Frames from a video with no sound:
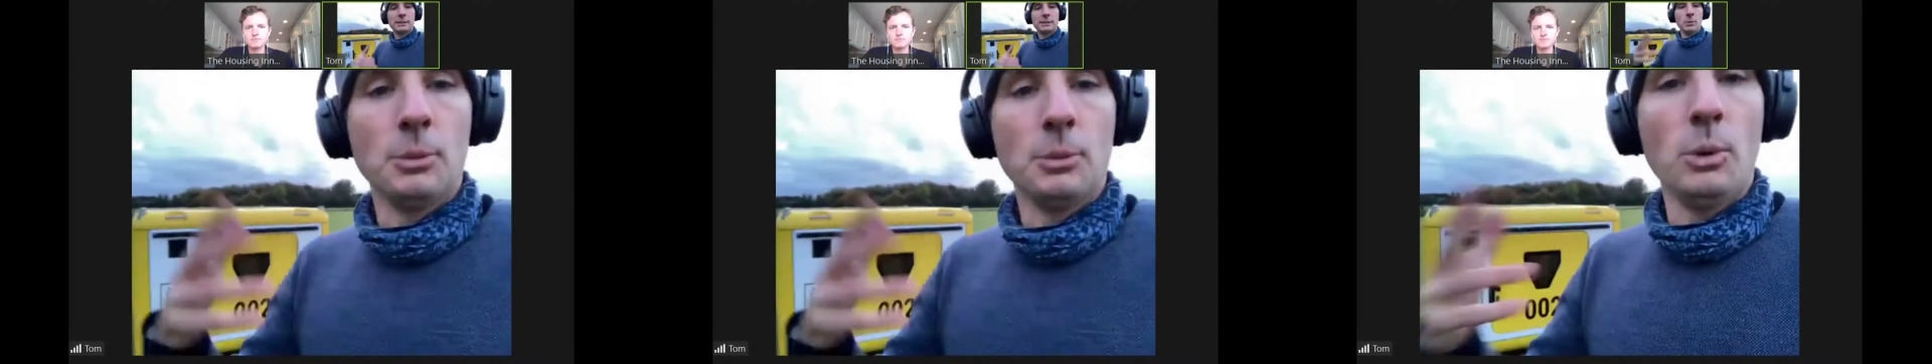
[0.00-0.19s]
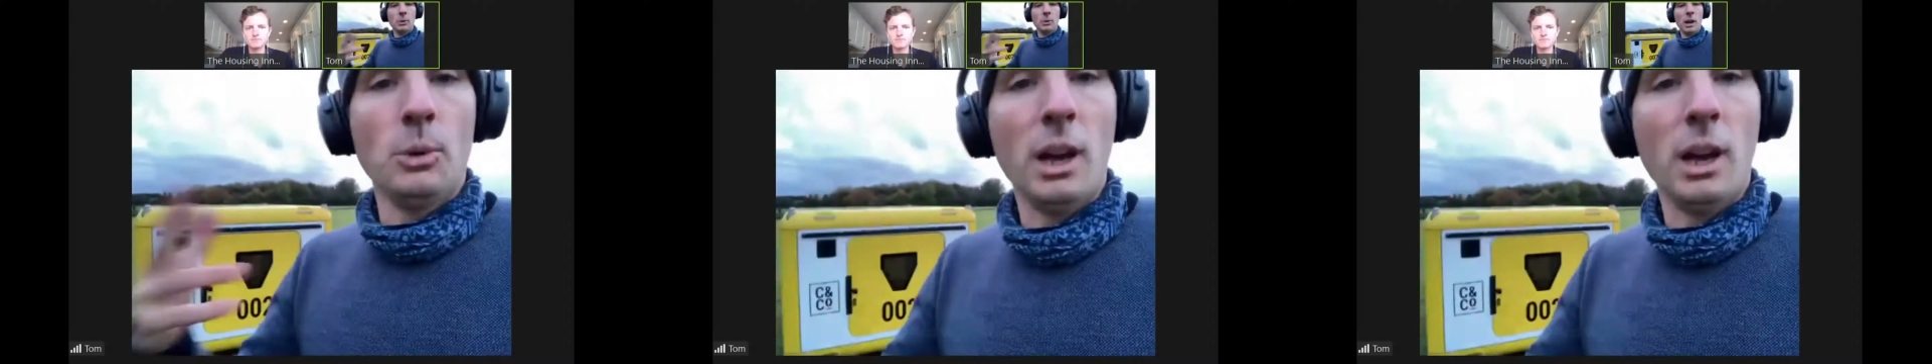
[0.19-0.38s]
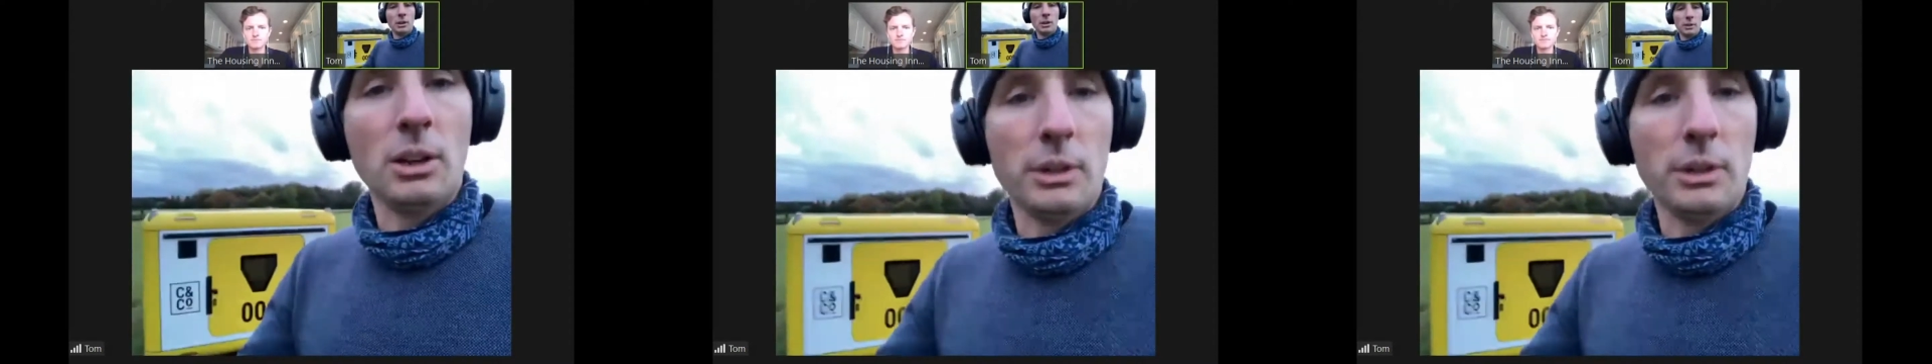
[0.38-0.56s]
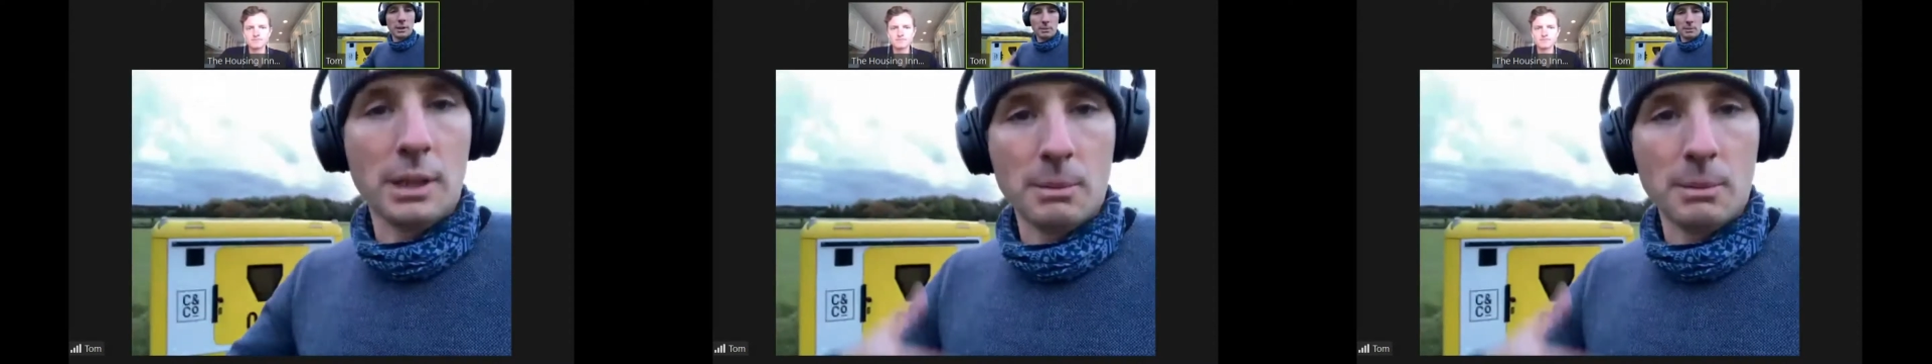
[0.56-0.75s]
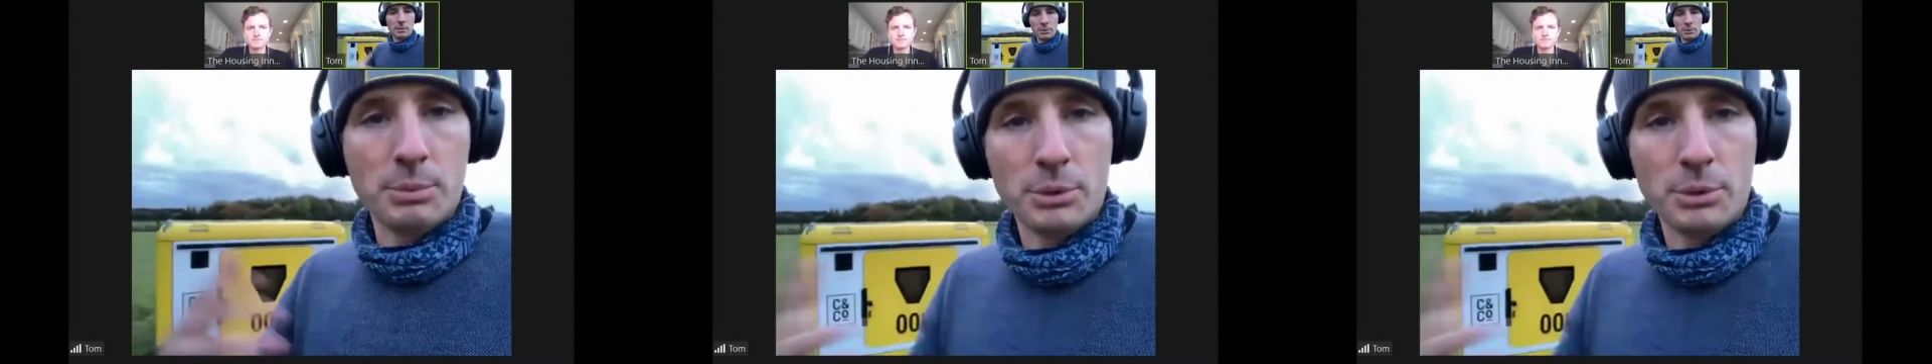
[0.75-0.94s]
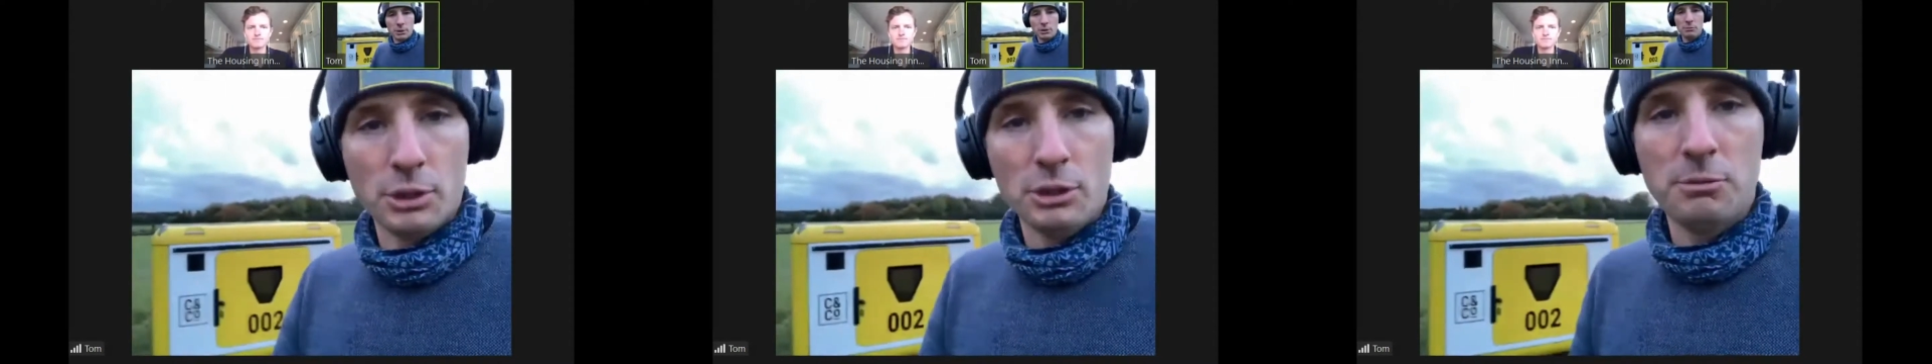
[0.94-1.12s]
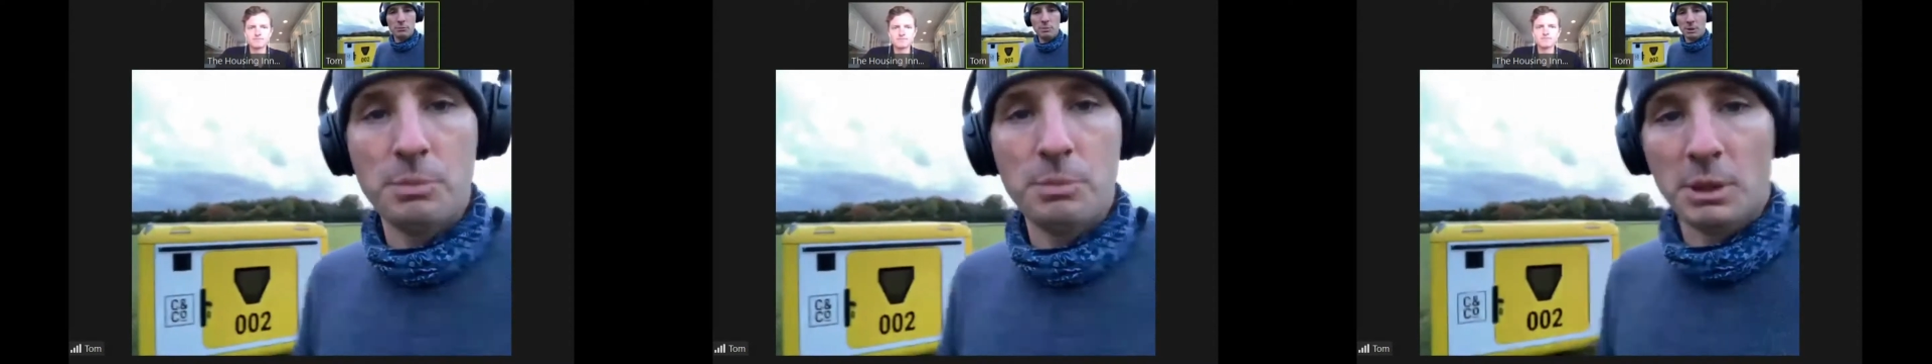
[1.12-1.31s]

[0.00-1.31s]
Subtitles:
work on and improve,